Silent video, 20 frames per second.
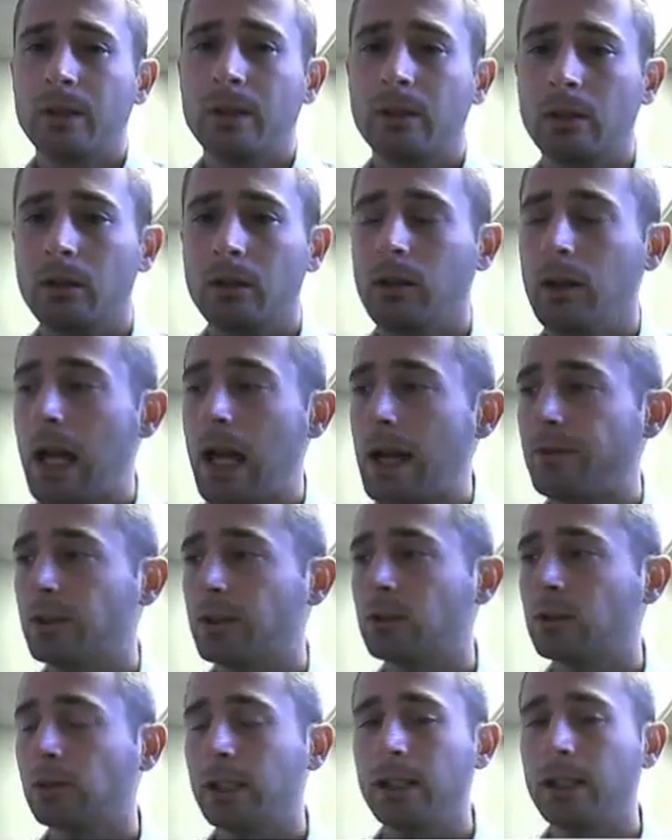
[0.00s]
So have a
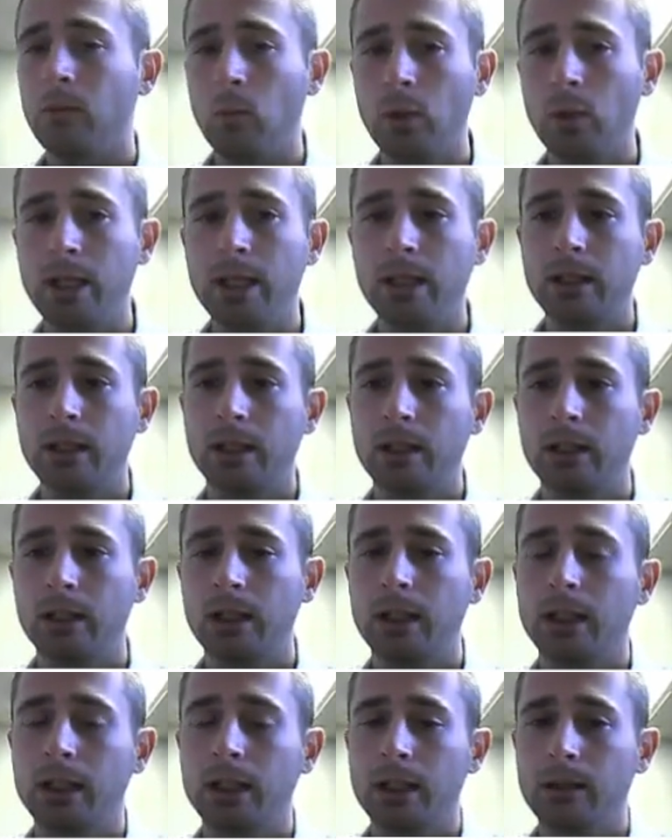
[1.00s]
great week,
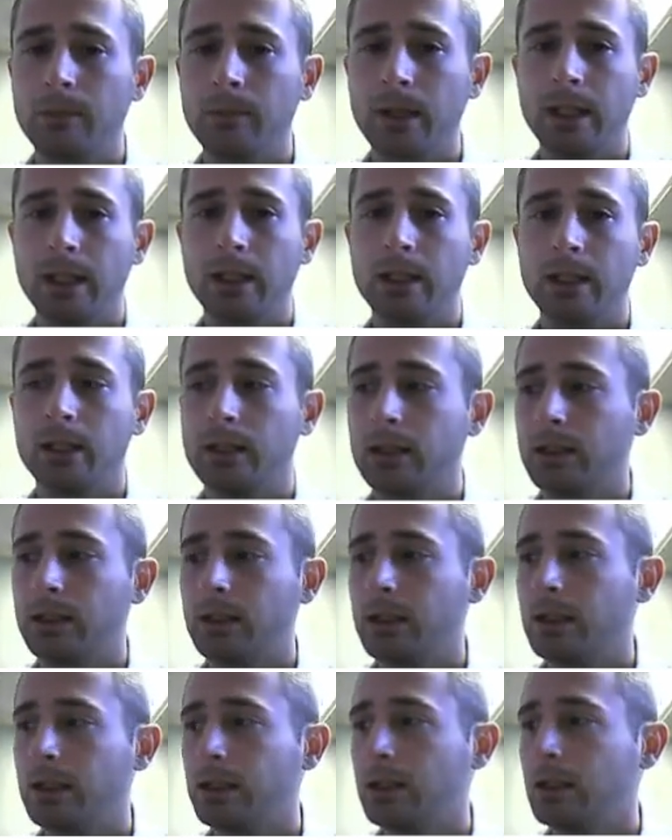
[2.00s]

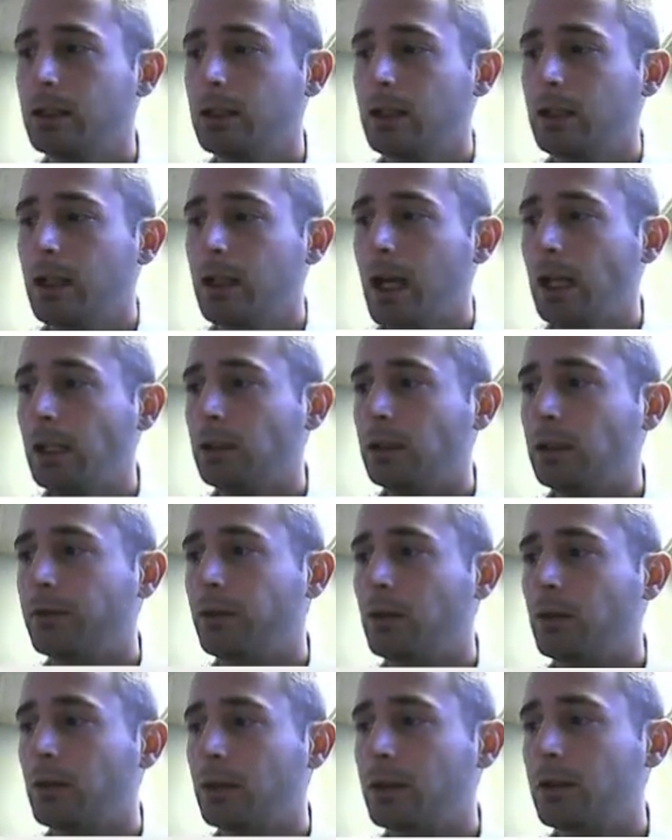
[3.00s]
and I look
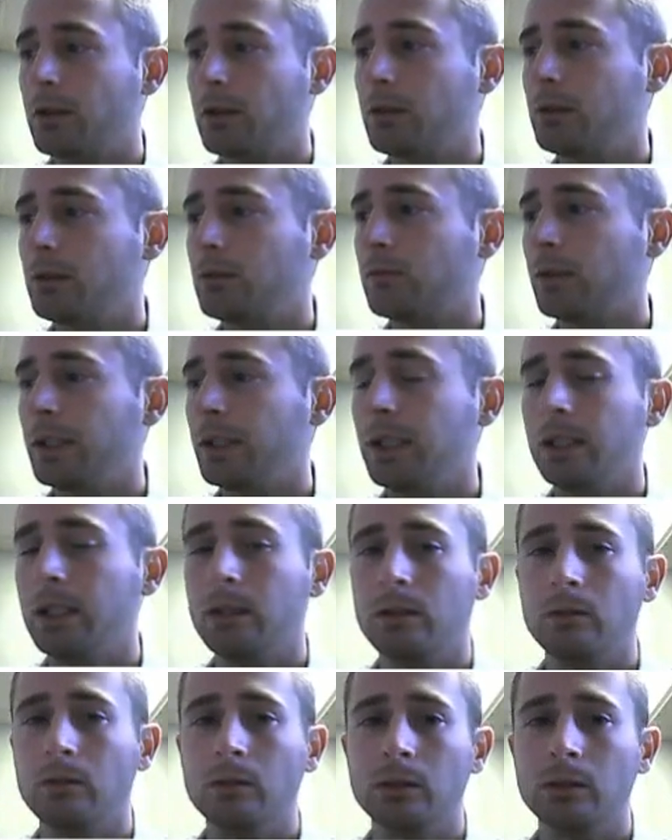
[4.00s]
forward to reading
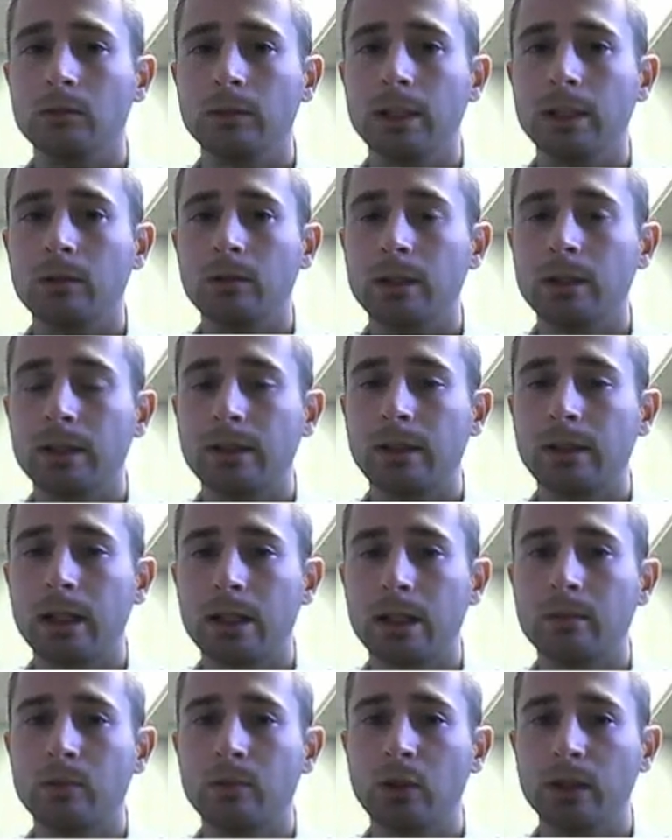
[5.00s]
your week 1
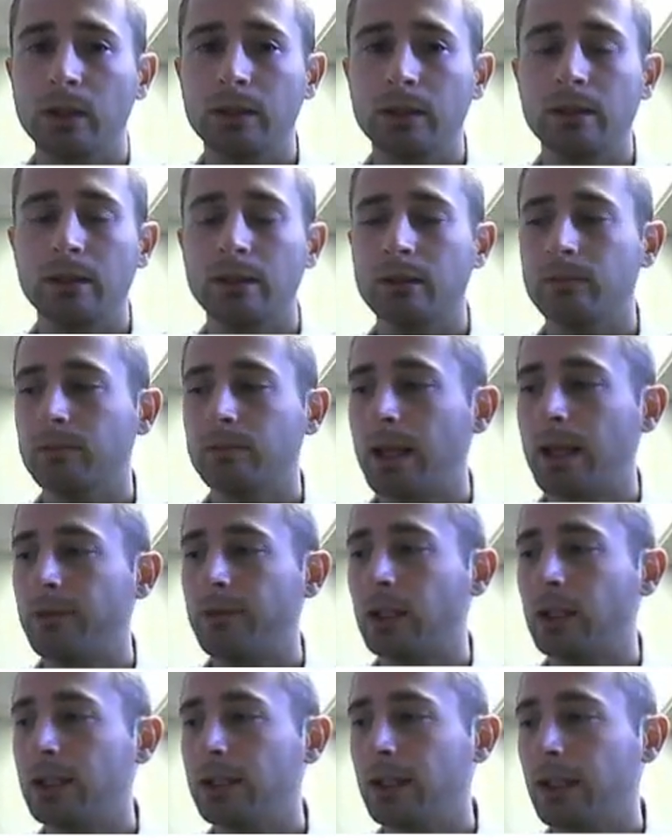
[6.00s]
discussion boards. Have
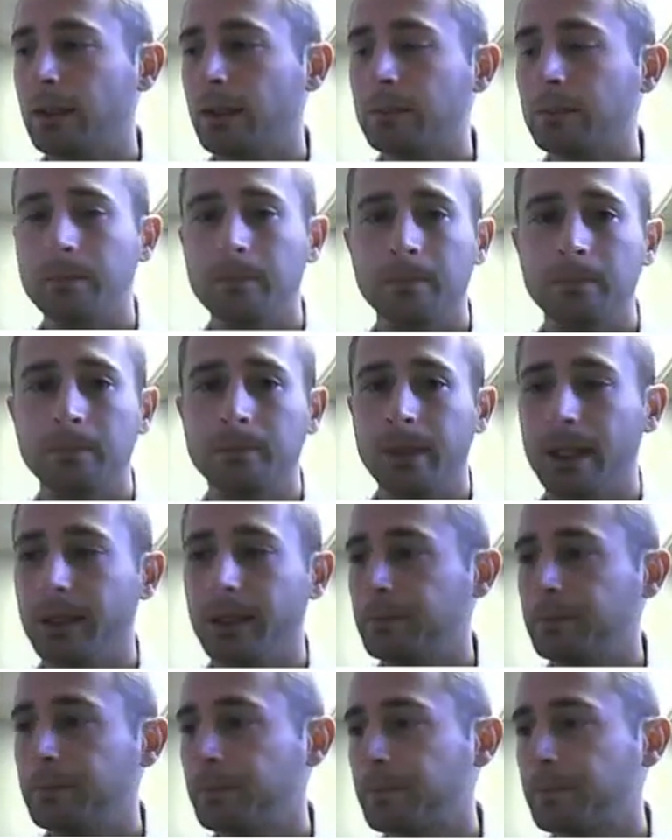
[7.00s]
a great day. Bye.